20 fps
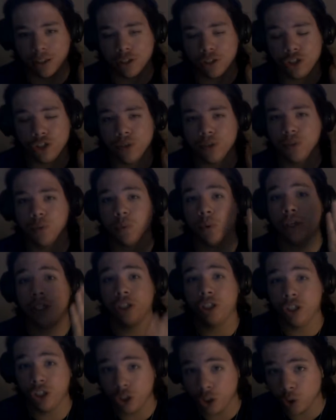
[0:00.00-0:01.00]
choose what
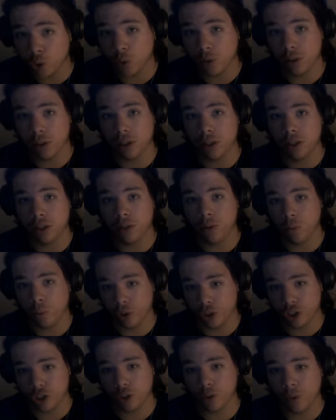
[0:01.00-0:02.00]
you
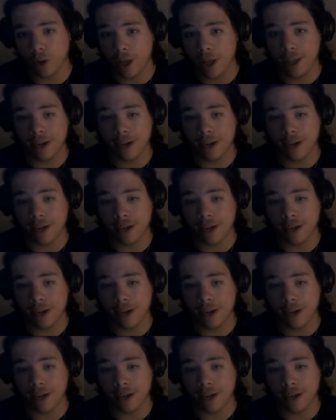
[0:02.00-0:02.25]
would do.